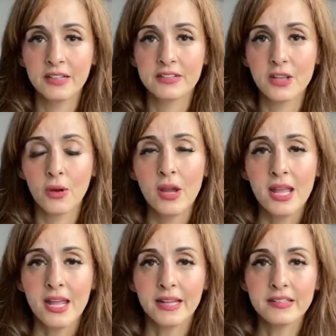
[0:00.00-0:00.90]
So
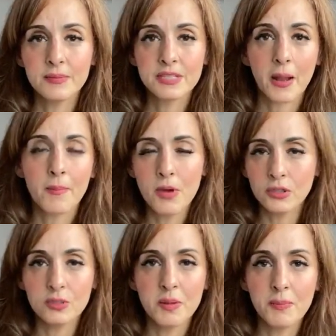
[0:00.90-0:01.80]
it seems like
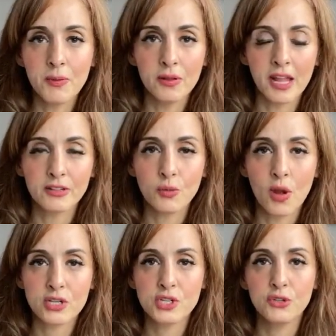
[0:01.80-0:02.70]
most people like to
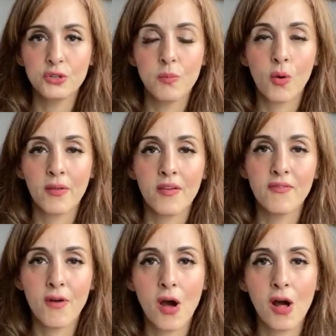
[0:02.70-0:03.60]
watch YouTube more in the
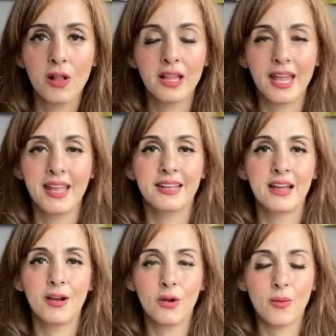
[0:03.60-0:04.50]
fall and
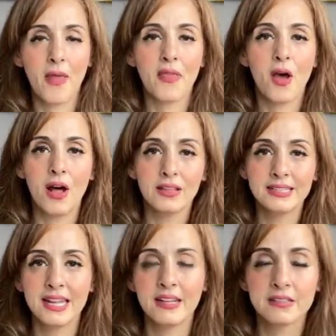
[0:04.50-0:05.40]
around the
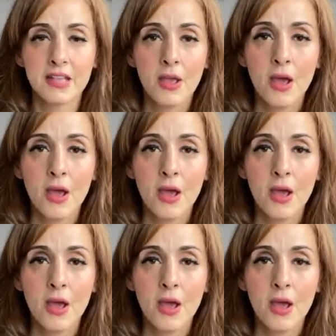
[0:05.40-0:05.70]
holidays.